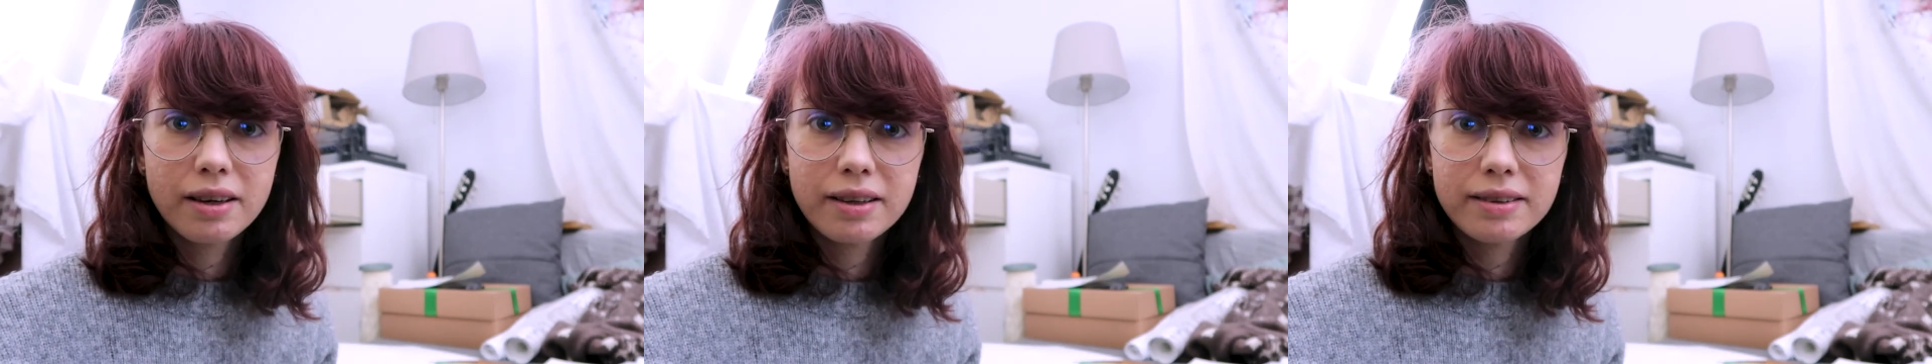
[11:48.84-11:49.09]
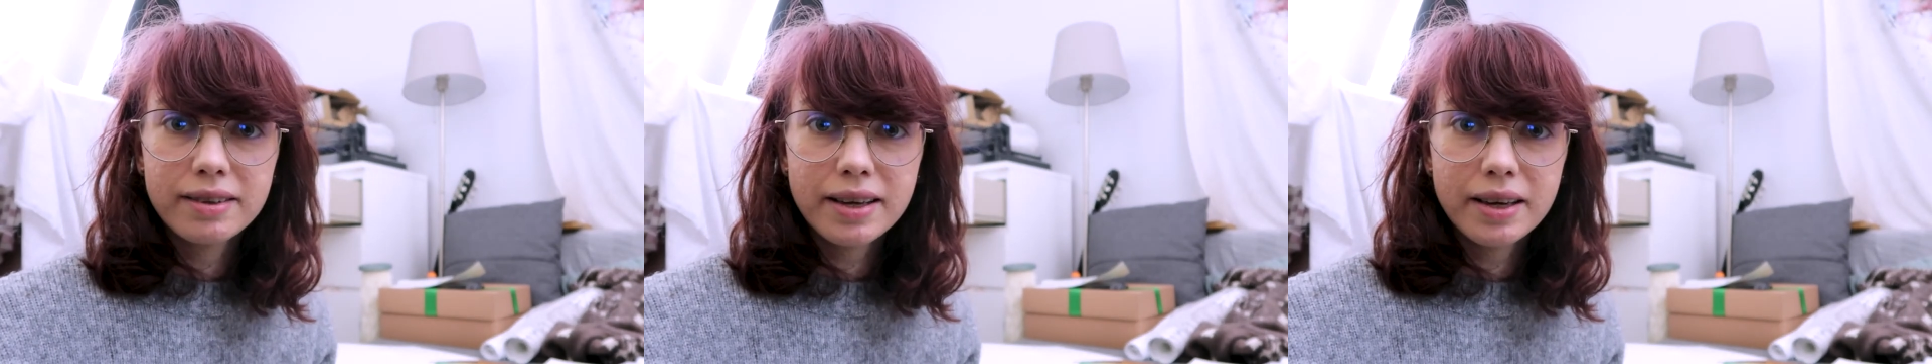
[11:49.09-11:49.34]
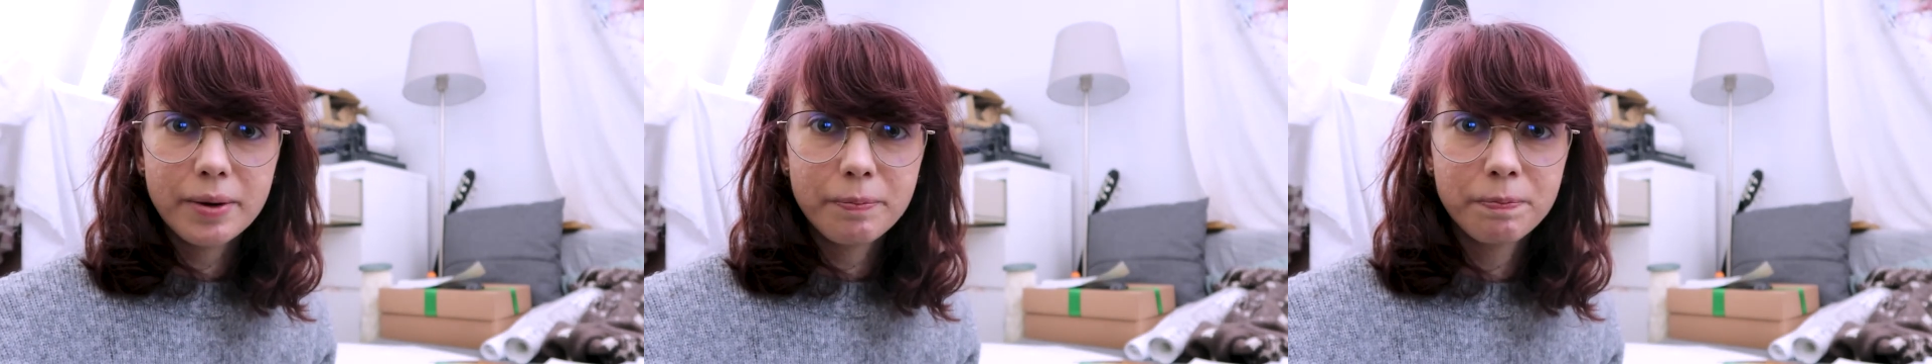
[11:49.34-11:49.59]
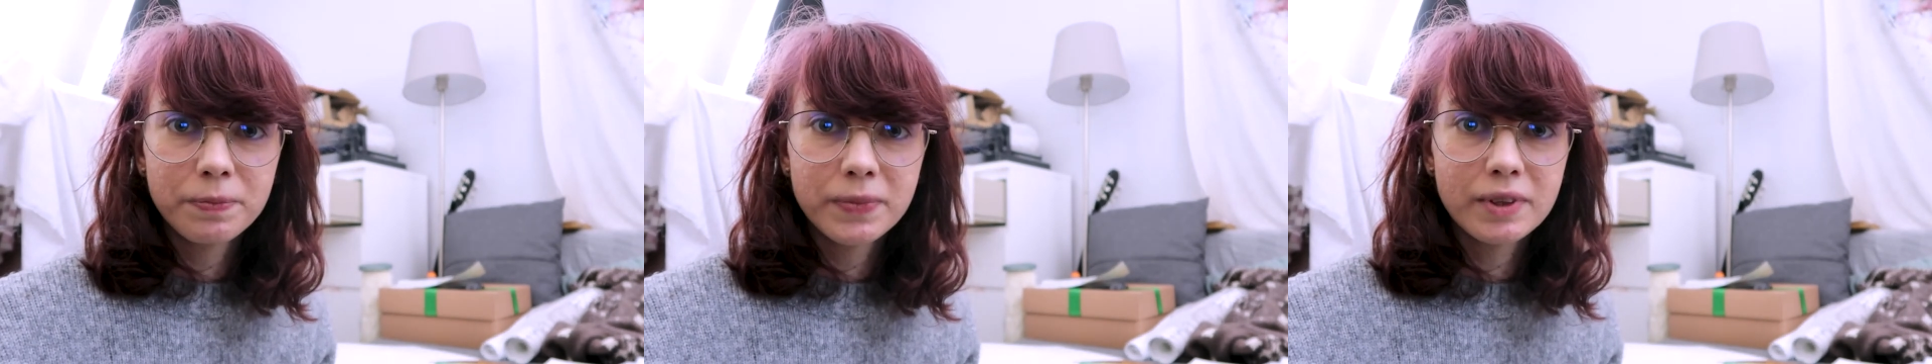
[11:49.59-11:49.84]
and yeah
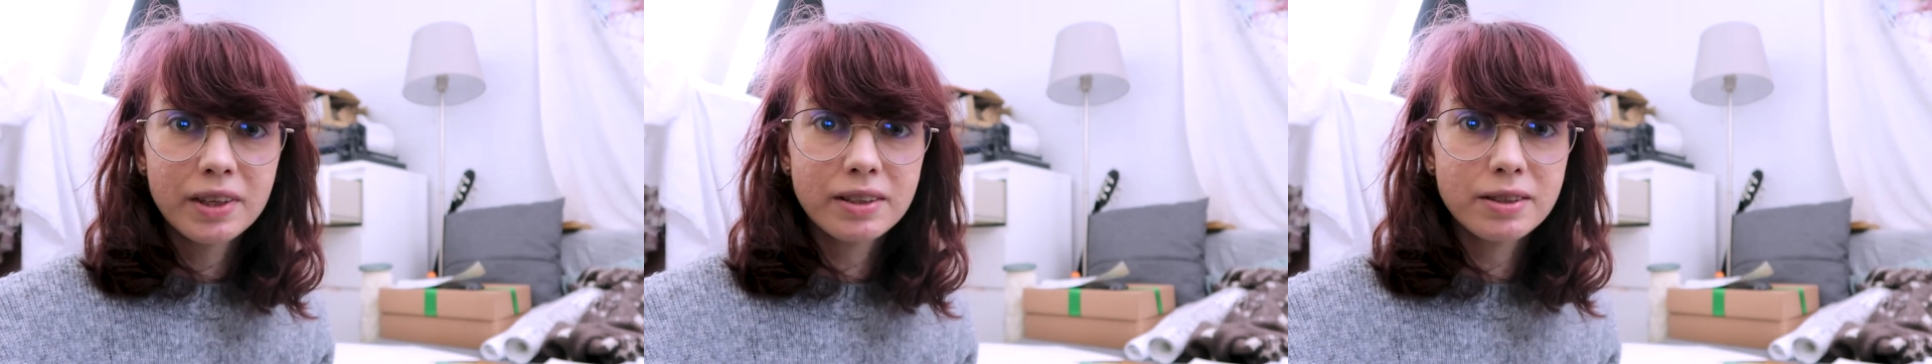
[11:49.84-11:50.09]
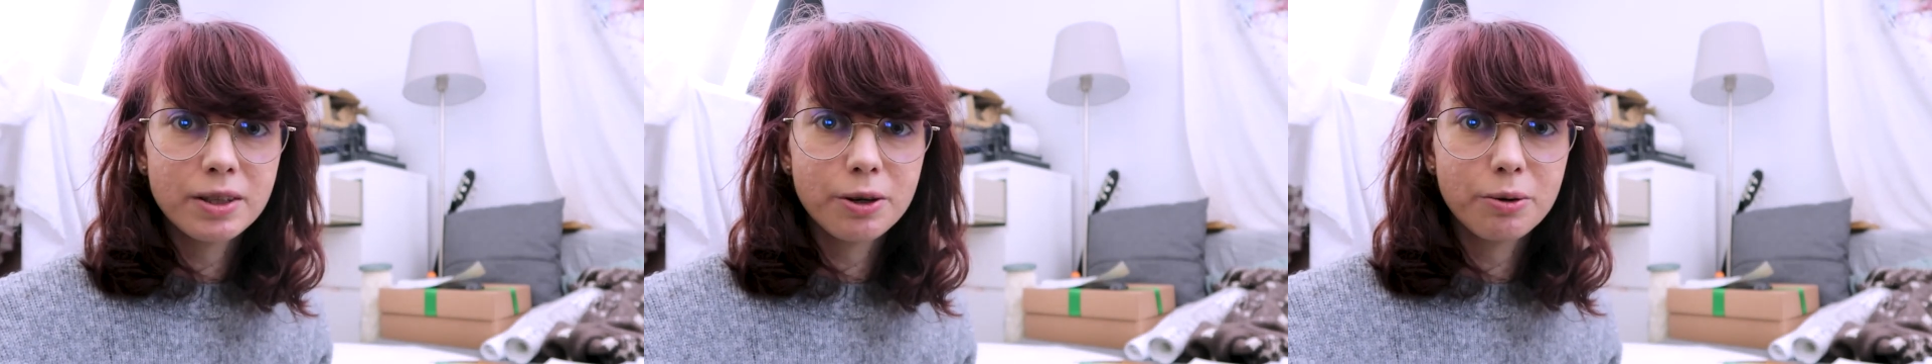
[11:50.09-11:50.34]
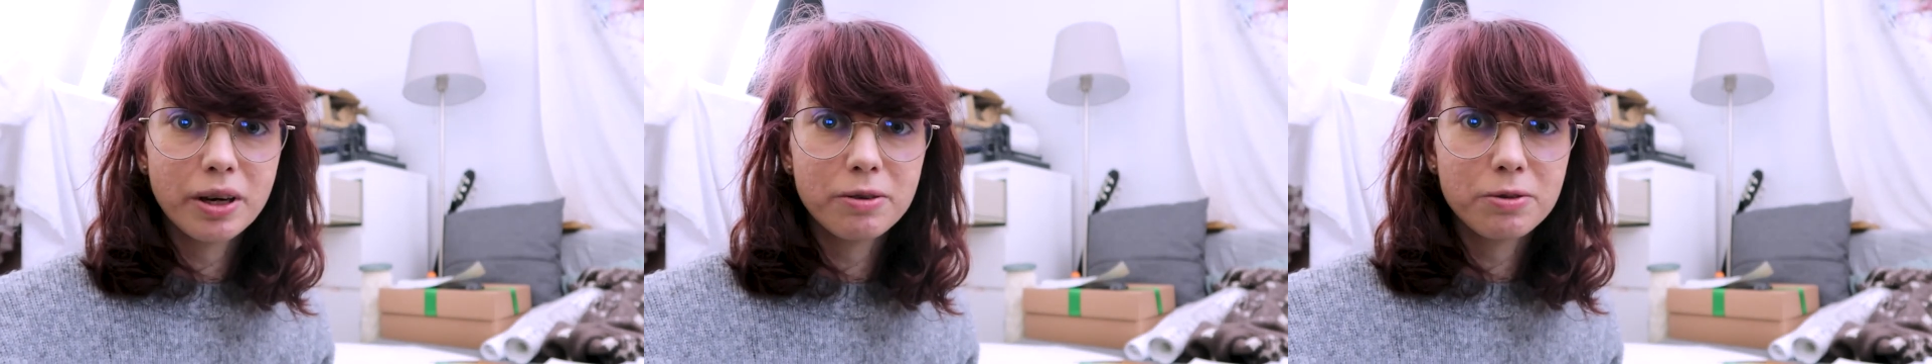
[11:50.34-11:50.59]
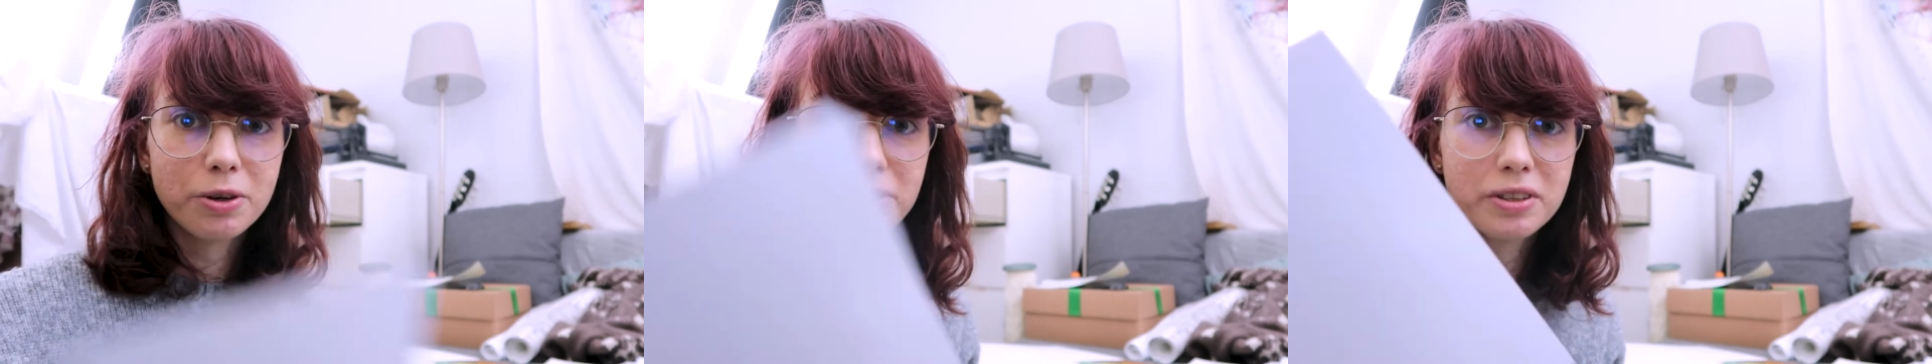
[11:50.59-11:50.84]
so
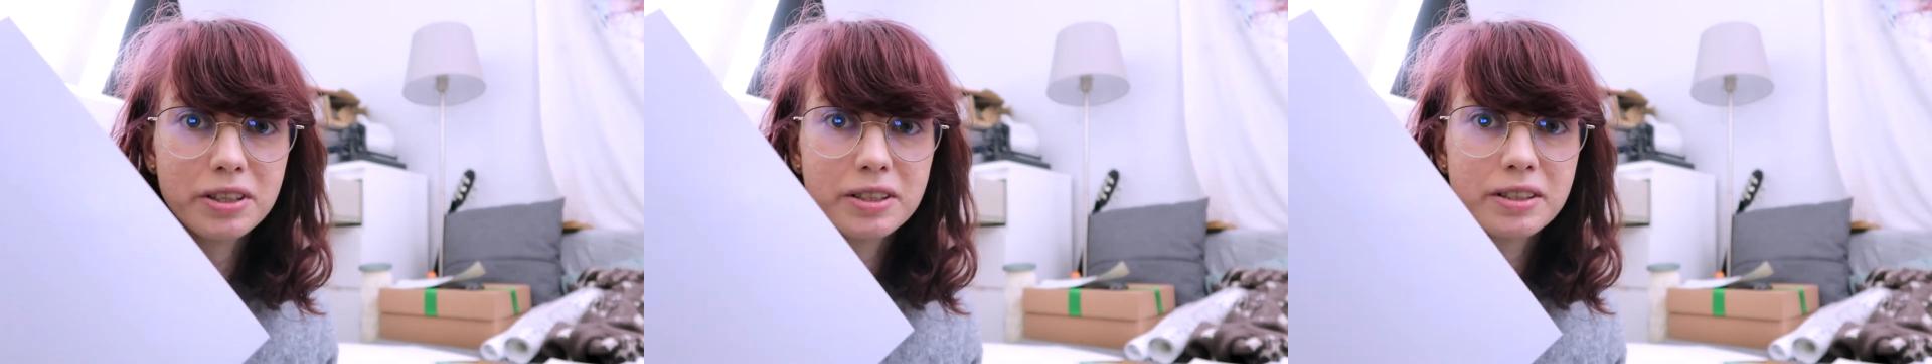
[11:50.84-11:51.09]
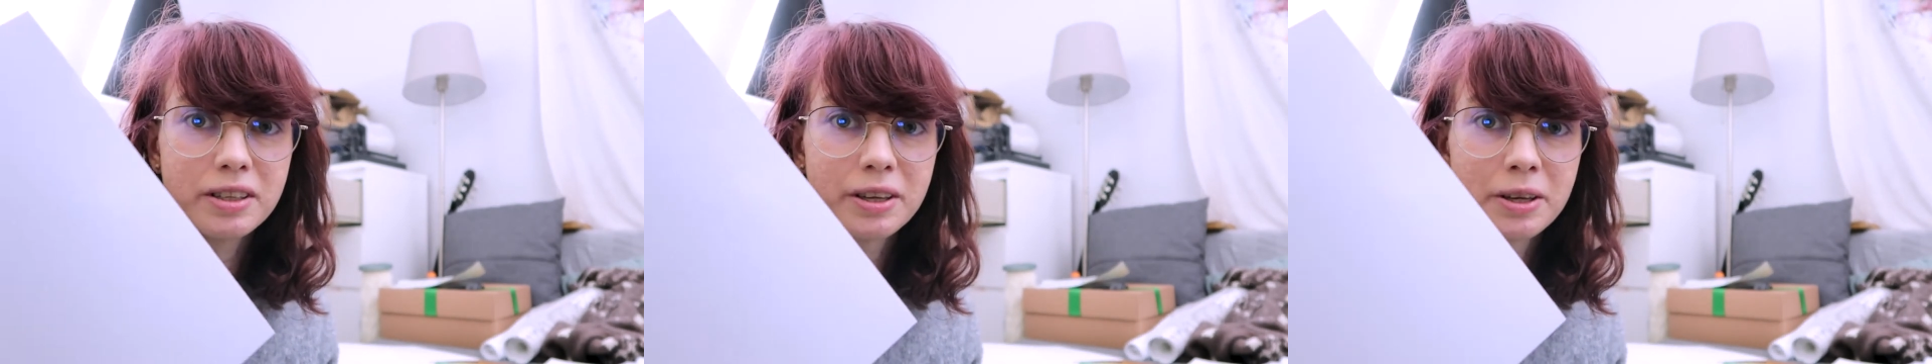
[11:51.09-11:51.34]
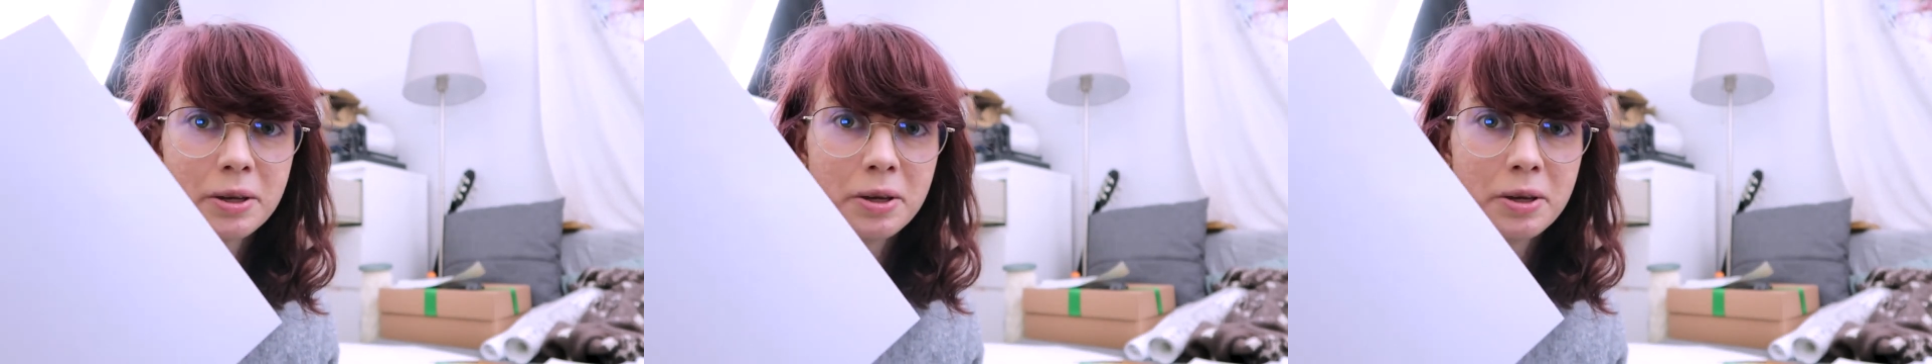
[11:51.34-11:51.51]
I've got these